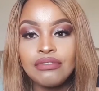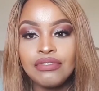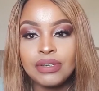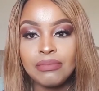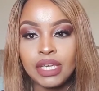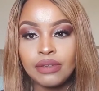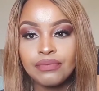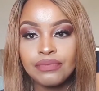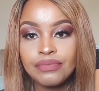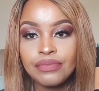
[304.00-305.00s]
Fit Me,
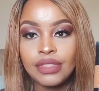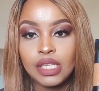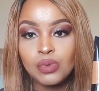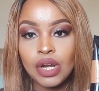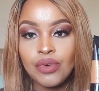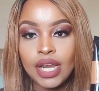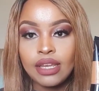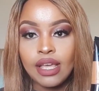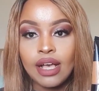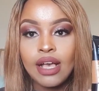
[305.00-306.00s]
this one right
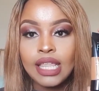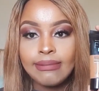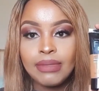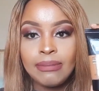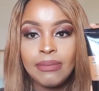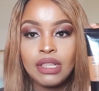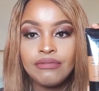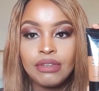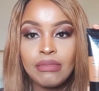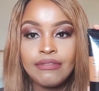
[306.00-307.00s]
here, the
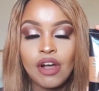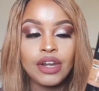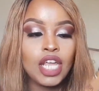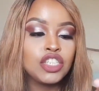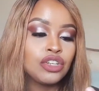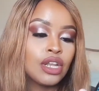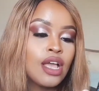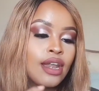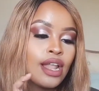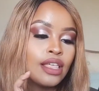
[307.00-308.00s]
Maybelline Fit Me foundation.
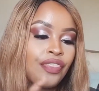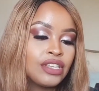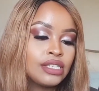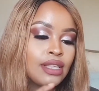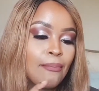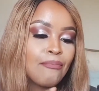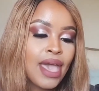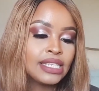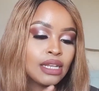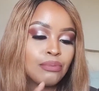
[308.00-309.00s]
Now this is the
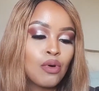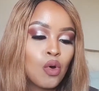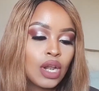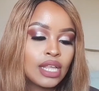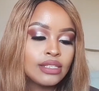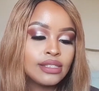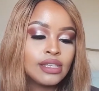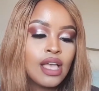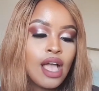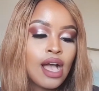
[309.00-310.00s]
matte and
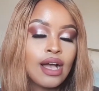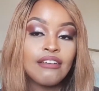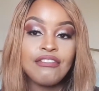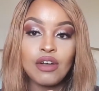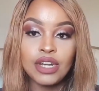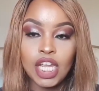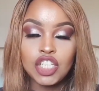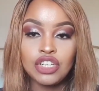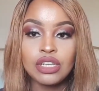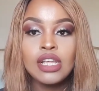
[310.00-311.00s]
poreless
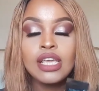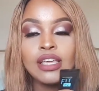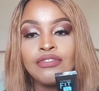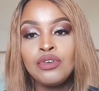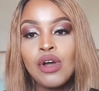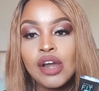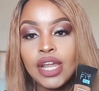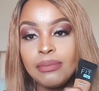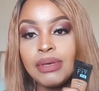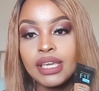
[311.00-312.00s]
foundation. If you are
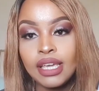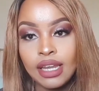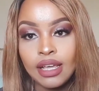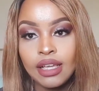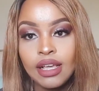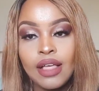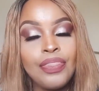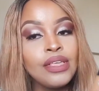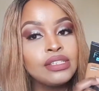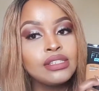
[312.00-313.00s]
a beginner,
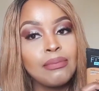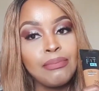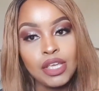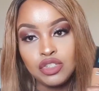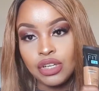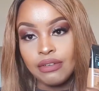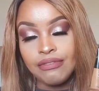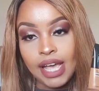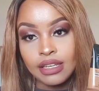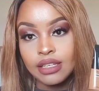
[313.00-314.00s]
this is the best you can
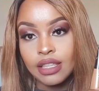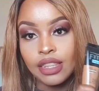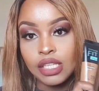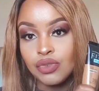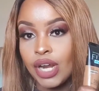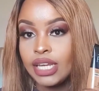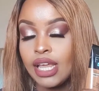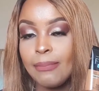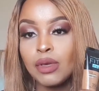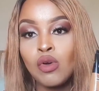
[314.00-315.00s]
find, this right
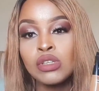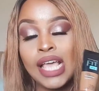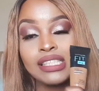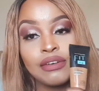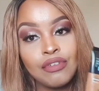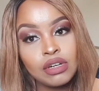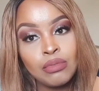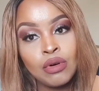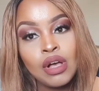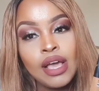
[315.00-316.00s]
here, because it's
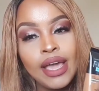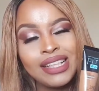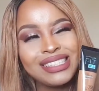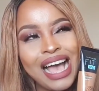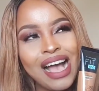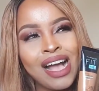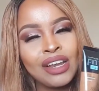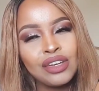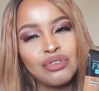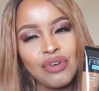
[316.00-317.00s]
affordable. It's
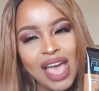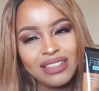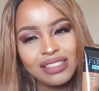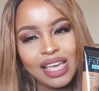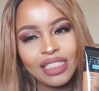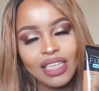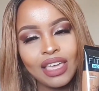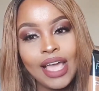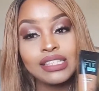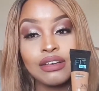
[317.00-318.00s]
100 rands, I
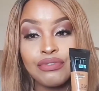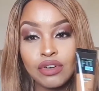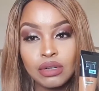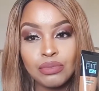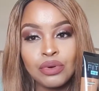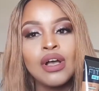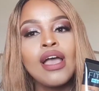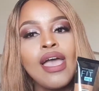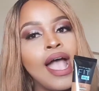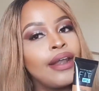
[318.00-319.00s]
think. It's affordable
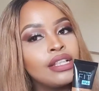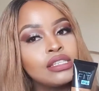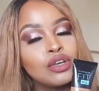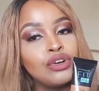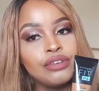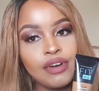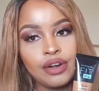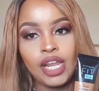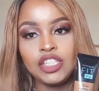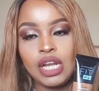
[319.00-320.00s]
and it's a good
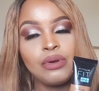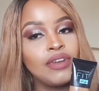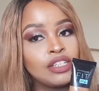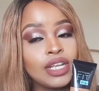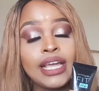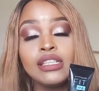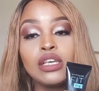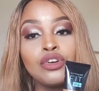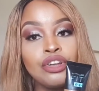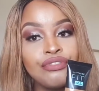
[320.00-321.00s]
foundation. I want like it's
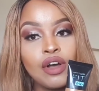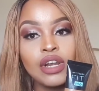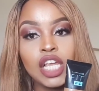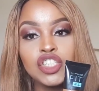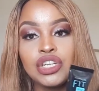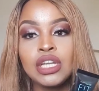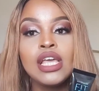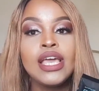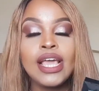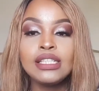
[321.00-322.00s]
a good foundation.
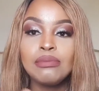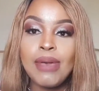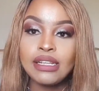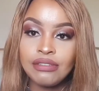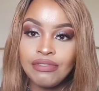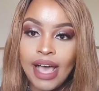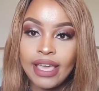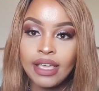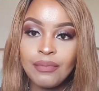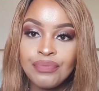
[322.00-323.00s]
It's
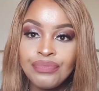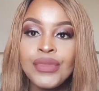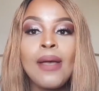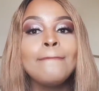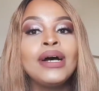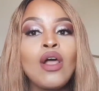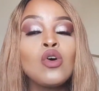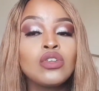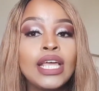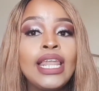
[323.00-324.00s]
mattifying, but
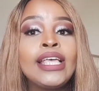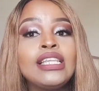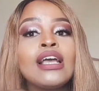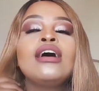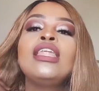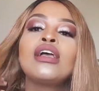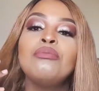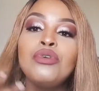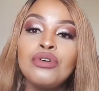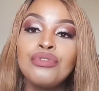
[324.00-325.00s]
also like it's like a
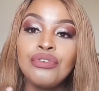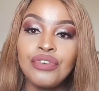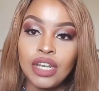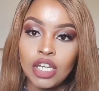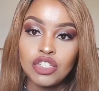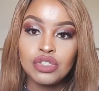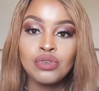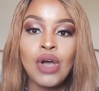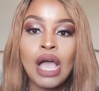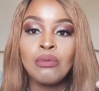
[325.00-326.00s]
beautiful finish.
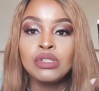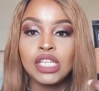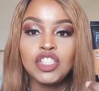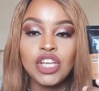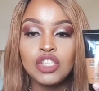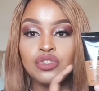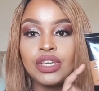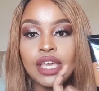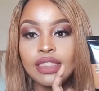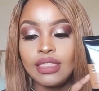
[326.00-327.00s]
So I would suggest you
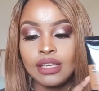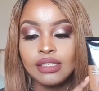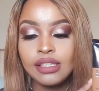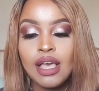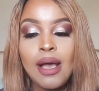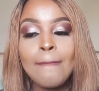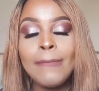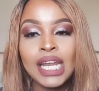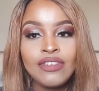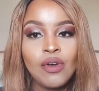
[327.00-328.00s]
get this.
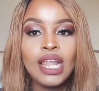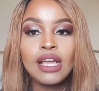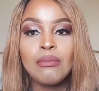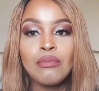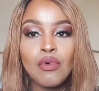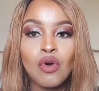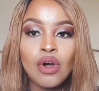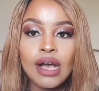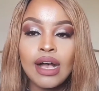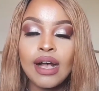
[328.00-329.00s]
But if you want like a
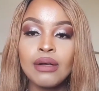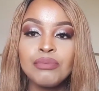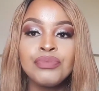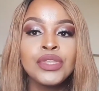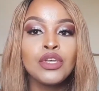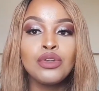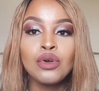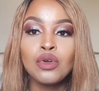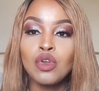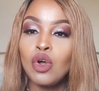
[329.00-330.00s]
more
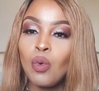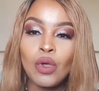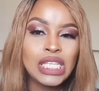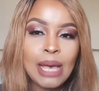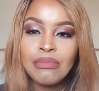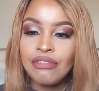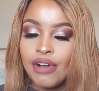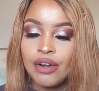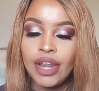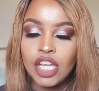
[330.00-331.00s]
glowy type of
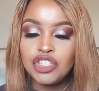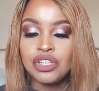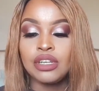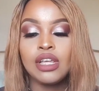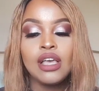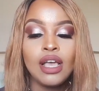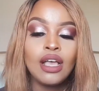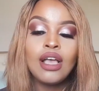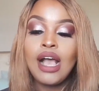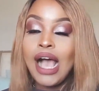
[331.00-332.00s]
foundation,
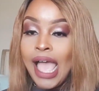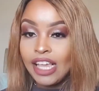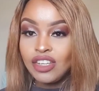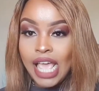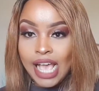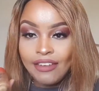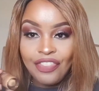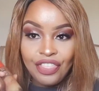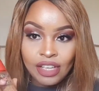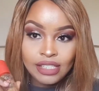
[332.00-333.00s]
I actually
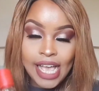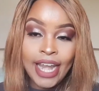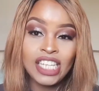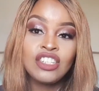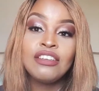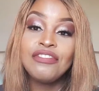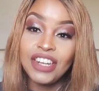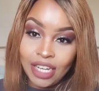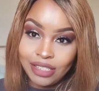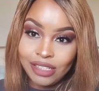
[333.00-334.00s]
have this, and it's actually
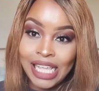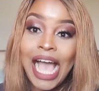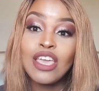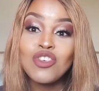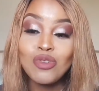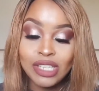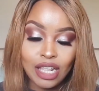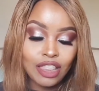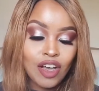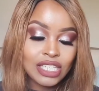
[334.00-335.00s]
finished because I use it
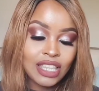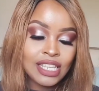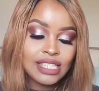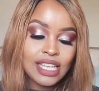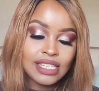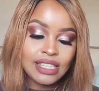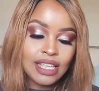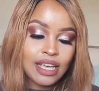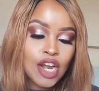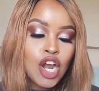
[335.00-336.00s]
a lot. This is
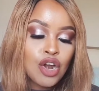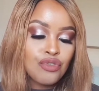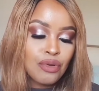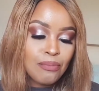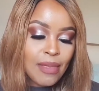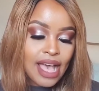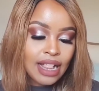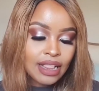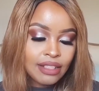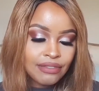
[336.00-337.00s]
the
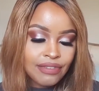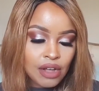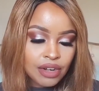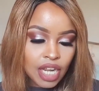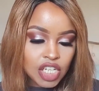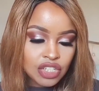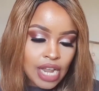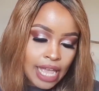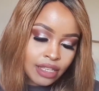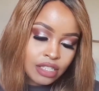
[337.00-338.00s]
Rimmel
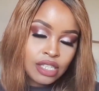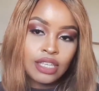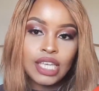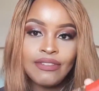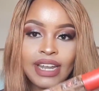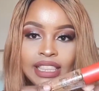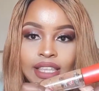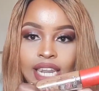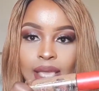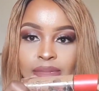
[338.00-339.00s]
foundation. You see, even like
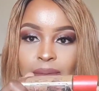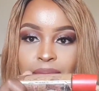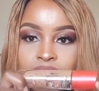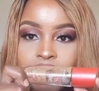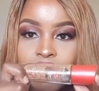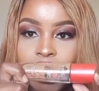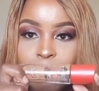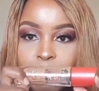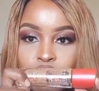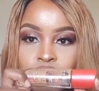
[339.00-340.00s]
the names are missing here
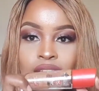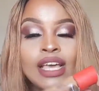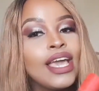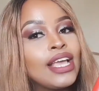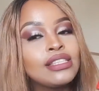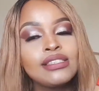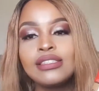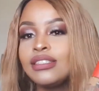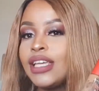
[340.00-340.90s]
because it's